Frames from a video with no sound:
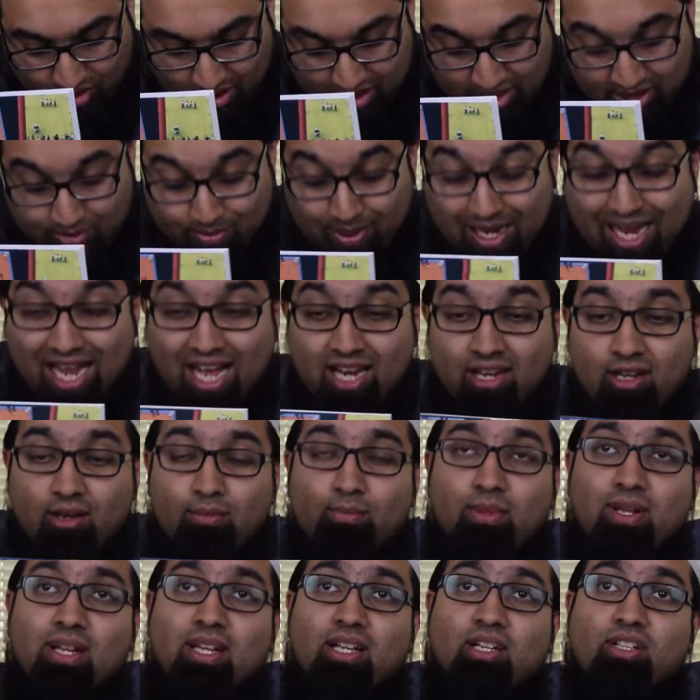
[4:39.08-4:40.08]
it's by
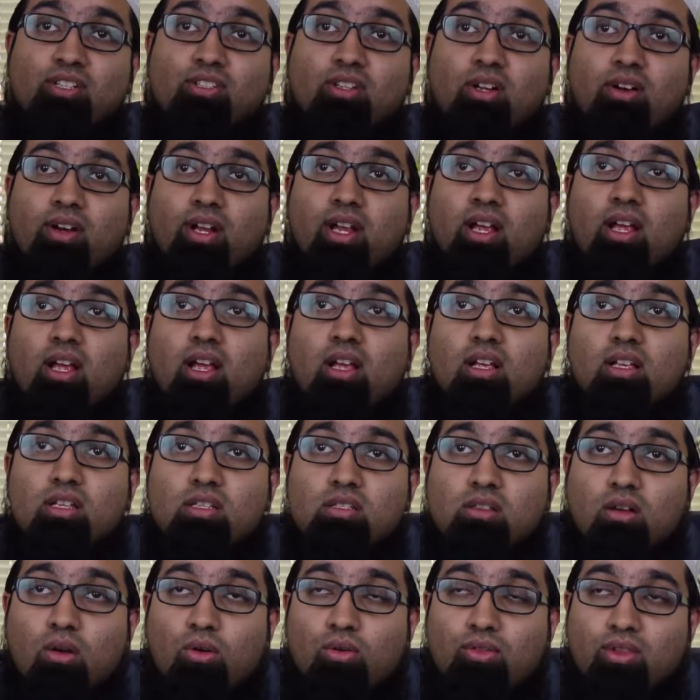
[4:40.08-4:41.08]
Alan Billings, sorry.
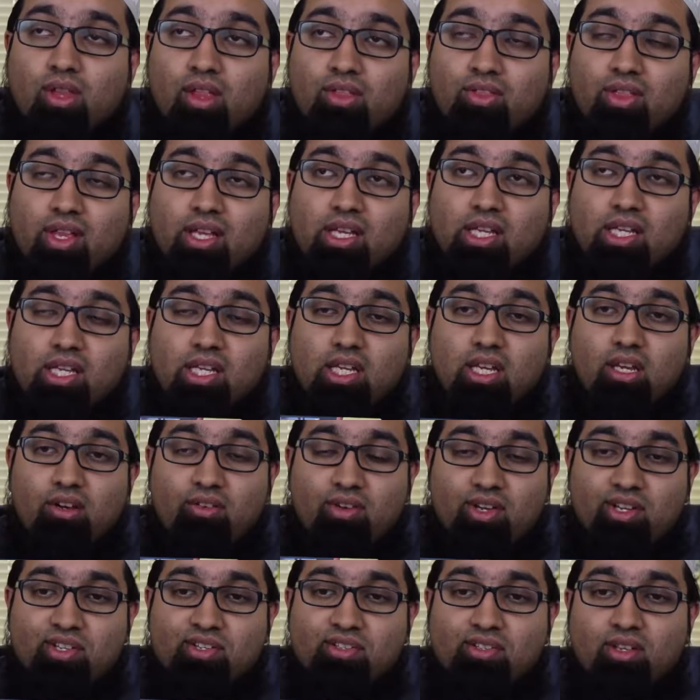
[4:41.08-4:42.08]
So the thing
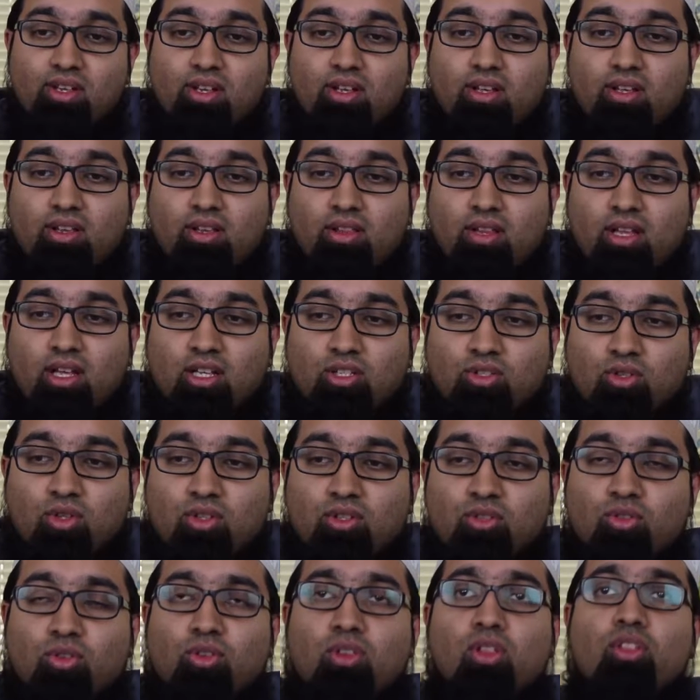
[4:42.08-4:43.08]
here is that, so
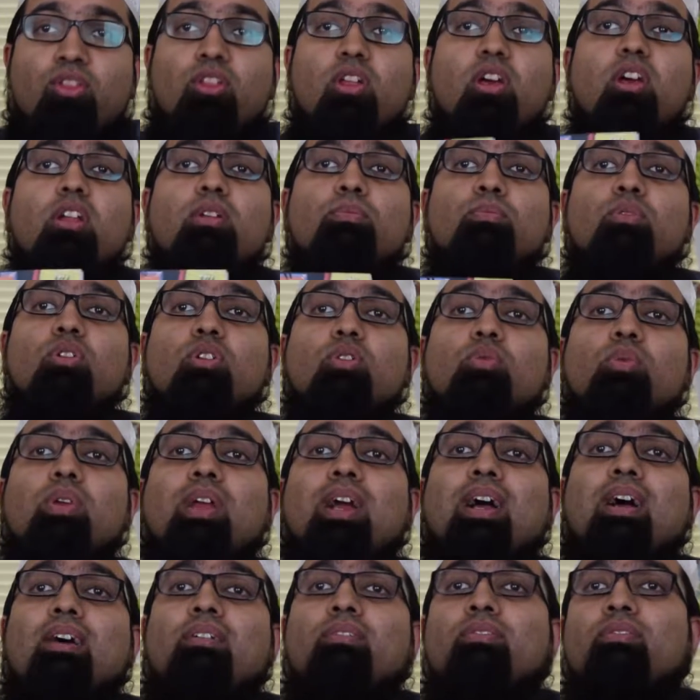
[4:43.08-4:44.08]
the third book we
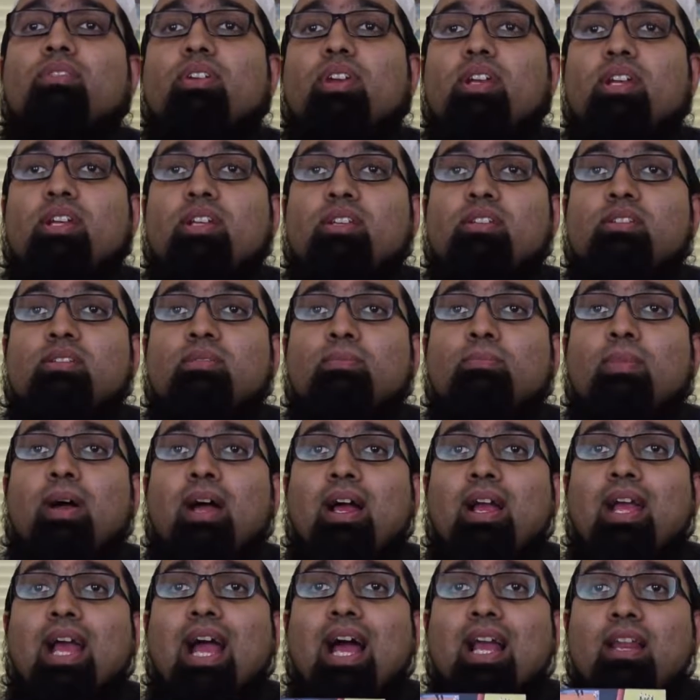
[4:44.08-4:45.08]
have is
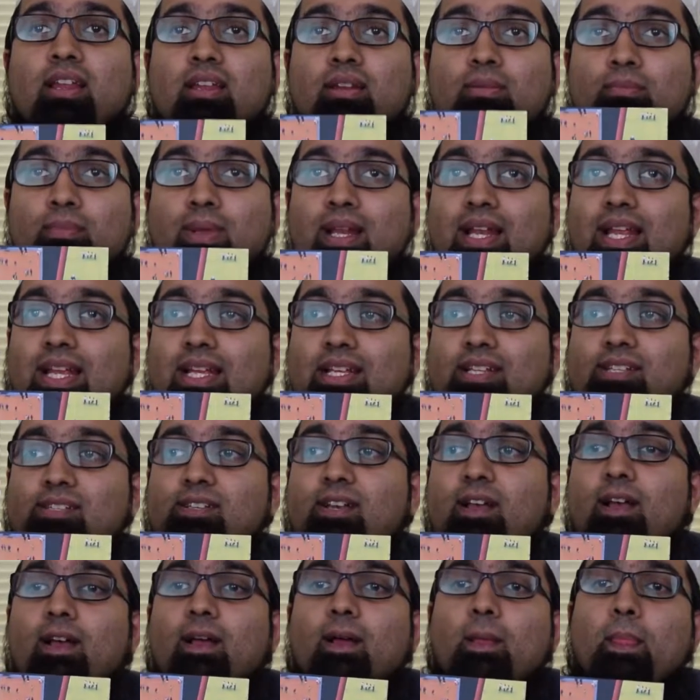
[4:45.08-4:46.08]
by Alan Billings,
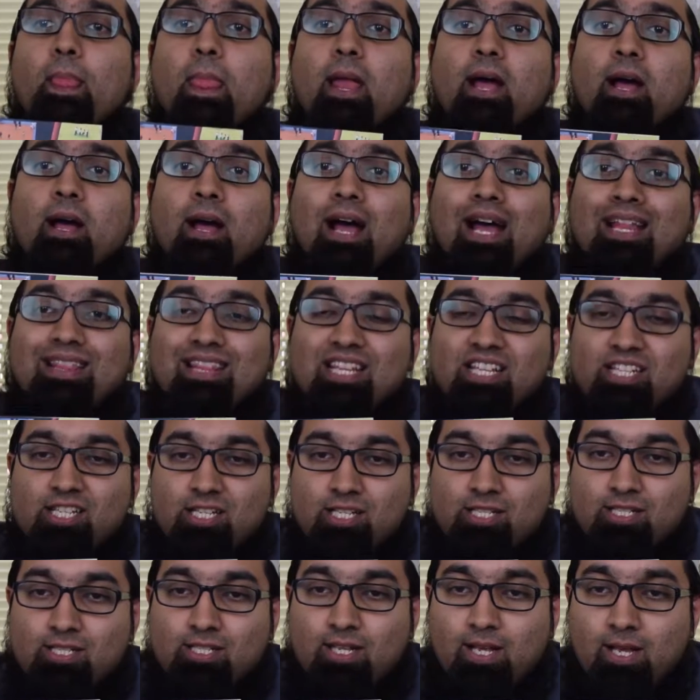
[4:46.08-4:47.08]
and this
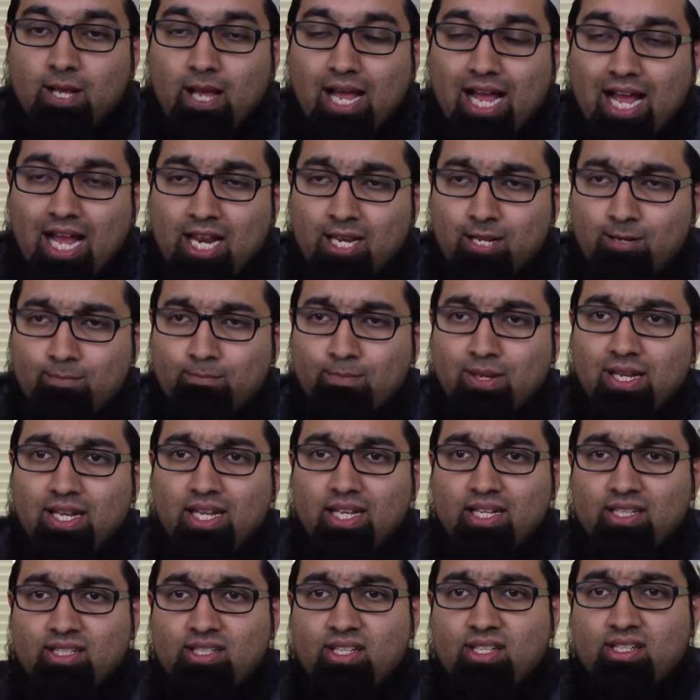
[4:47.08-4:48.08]
is Alan
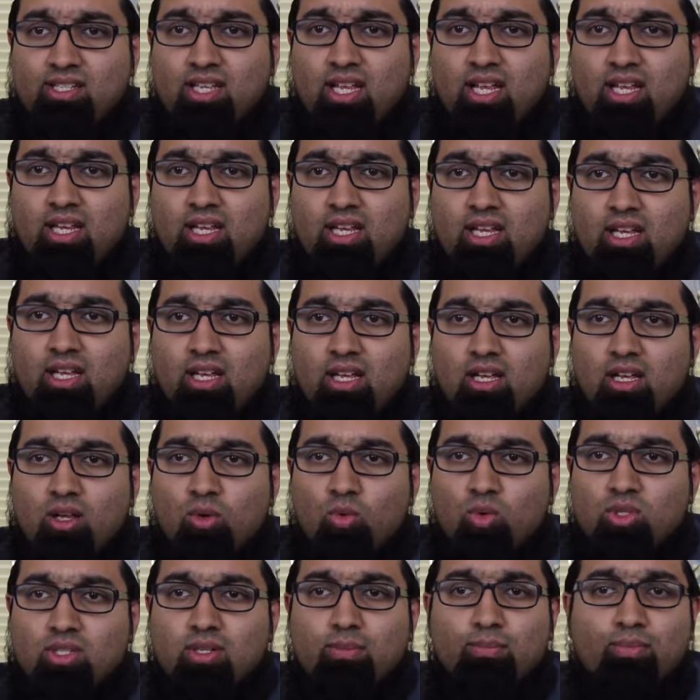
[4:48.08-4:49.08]
Billings
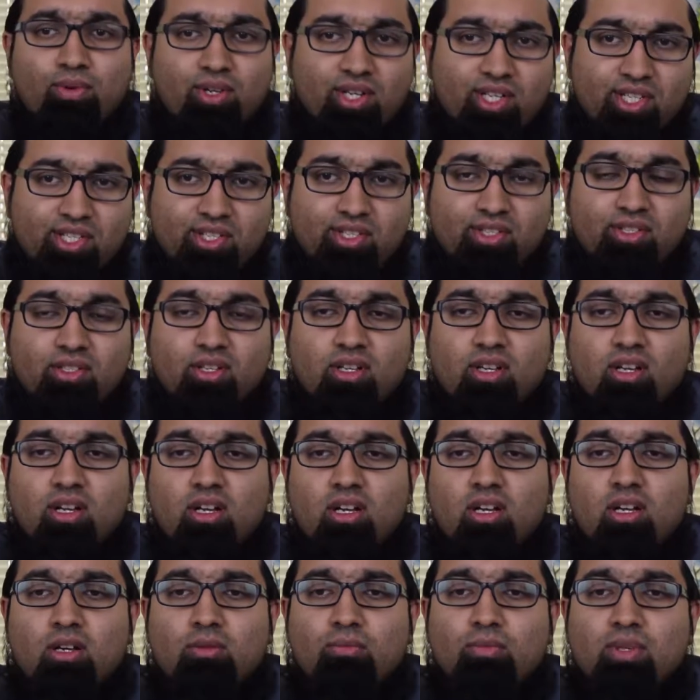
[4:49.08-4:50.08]
was a priest.
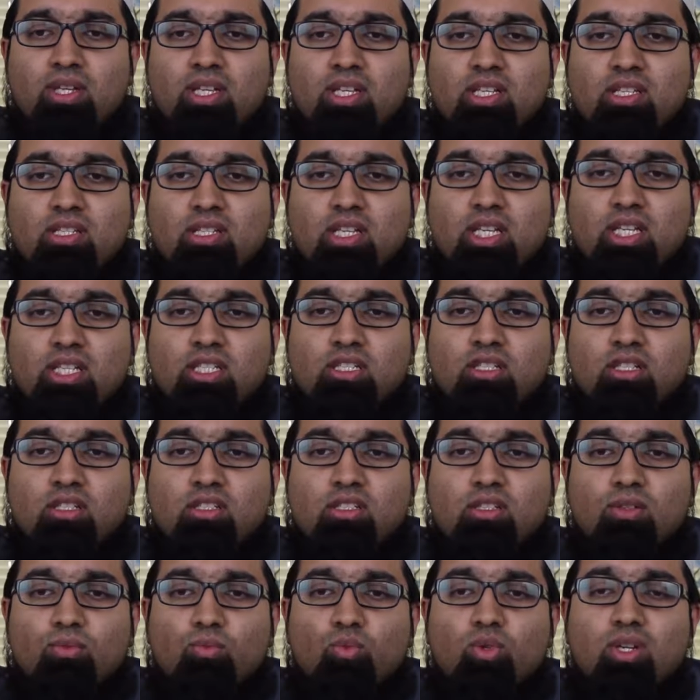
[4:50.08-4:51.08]
He's done
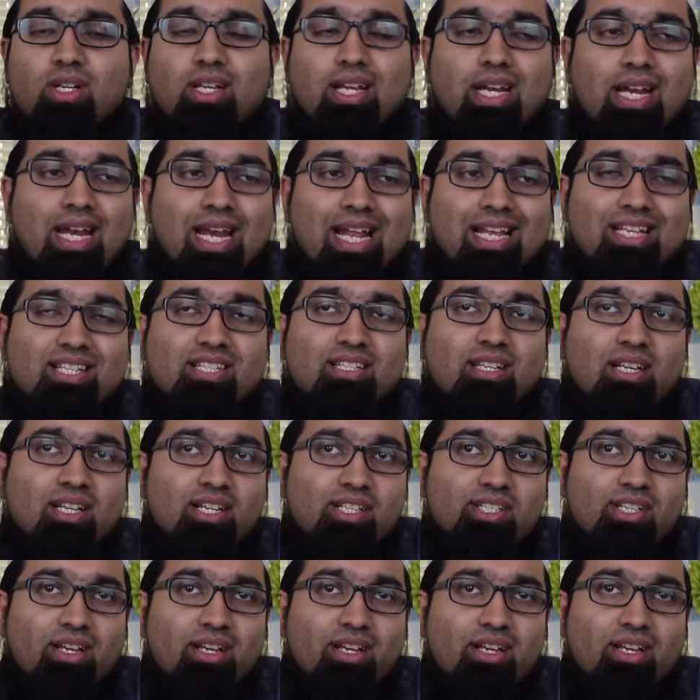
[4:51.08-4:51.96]
some work in Leicester and